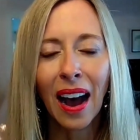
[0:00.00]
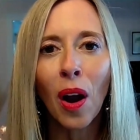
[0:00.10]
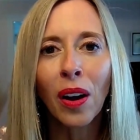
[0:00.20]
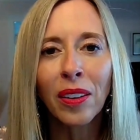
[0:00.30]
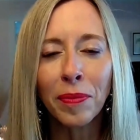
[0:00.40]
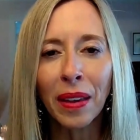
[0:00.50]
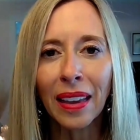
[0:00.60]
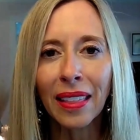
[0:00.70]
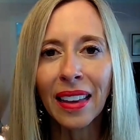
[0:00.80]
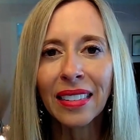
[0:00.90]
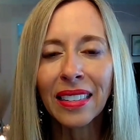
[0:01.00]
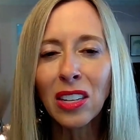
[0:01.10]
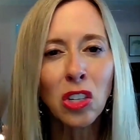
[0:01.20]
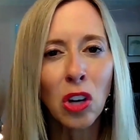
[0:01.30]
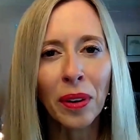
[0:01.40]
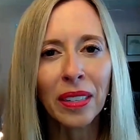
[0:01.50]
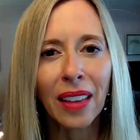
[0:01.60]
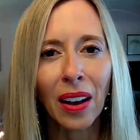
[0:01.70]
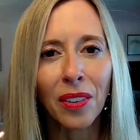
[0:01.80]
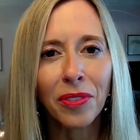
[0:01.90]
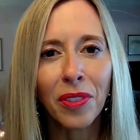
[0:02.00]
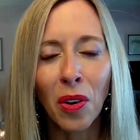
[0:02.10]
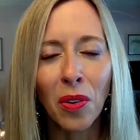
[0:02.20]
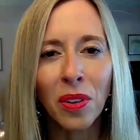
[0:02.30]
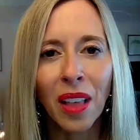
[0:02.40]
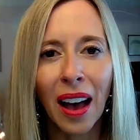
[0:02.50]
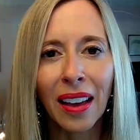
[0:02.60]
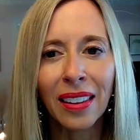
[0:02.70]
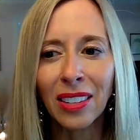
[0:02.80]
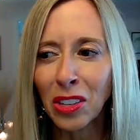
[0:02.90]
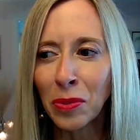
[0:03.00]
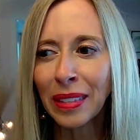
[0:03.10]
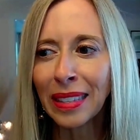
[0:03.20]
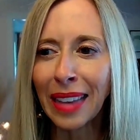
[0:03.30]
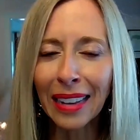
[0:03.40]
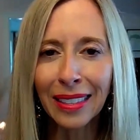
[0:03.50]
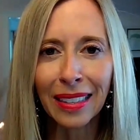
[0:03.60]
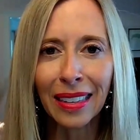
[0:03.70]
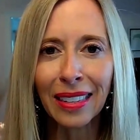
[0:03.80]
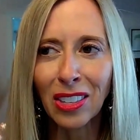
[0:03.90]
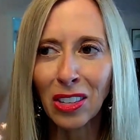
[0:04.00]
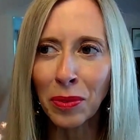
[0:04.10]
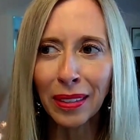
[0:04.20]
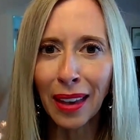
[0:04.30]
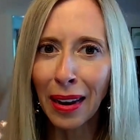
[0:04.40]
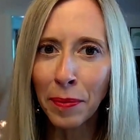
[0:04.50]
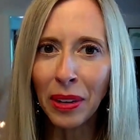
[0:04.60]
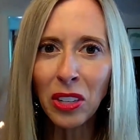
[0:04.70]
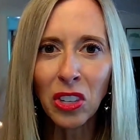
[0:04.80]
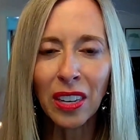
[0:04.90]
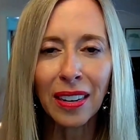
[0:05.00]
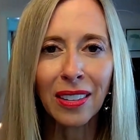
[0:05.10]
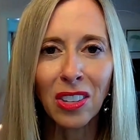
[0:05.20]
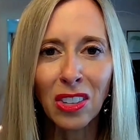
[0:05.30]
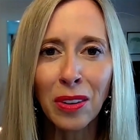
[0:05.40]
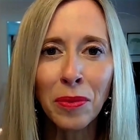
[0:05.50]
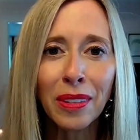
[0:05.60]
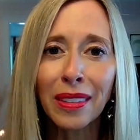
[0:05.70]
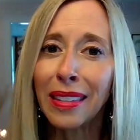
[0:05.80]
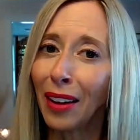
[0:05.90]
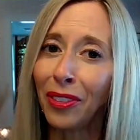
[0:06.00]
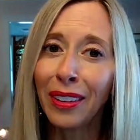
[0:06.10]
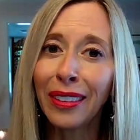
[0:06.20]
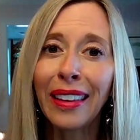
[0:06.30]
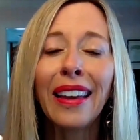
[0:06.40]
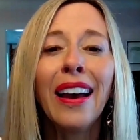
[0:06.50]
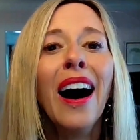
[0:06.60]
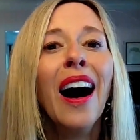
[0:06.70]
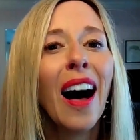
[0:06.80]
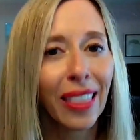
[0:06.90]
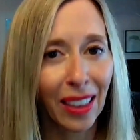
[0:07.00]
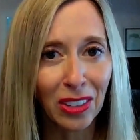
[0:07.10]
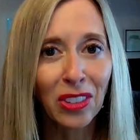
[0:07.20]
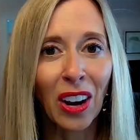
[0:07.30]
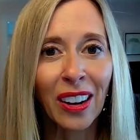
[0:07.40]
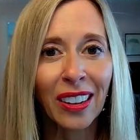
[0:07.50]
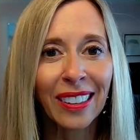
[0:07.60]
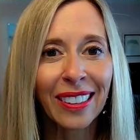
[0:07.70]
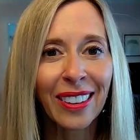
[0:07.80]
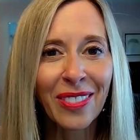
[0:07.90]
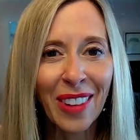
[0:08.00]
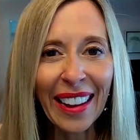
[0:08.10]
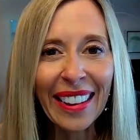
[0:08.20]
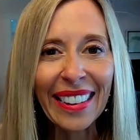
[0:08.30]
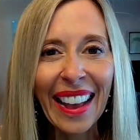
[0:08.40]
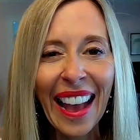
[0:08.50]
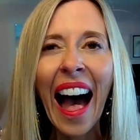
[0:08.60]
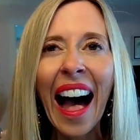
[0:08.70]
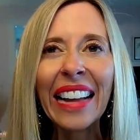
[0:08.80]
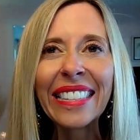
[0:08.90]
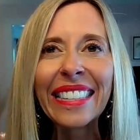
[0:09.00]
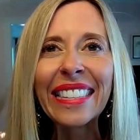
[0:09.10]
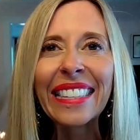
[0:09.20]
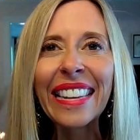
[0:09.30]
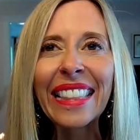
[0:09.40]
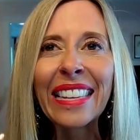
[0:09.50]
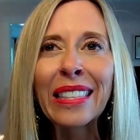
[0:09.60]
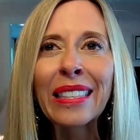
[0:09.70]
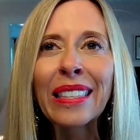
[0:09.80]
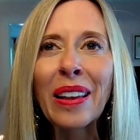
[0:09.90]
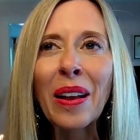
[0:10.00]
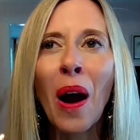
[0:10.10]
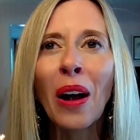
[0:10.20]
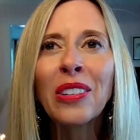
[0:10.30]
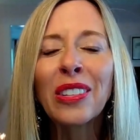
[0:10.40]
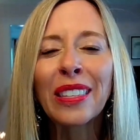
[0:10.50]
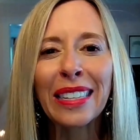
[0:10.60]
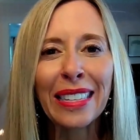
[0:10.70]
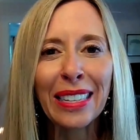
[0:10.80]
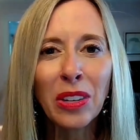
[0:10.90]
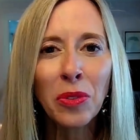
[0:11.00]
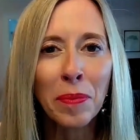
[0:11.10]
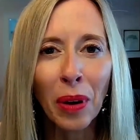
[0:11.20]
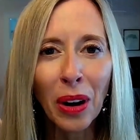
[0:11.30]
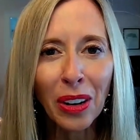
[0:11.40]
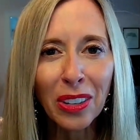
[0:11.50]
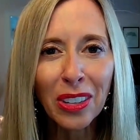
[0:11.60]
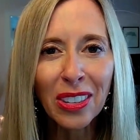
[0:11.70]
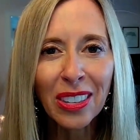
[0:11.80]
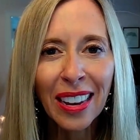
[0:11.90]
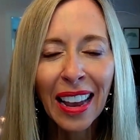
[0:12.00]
part of me that didn't show herself a whole lot. And she was sassy and she was kind of bitchy and she was definitely a little dark, right? And this part just continued to emerge.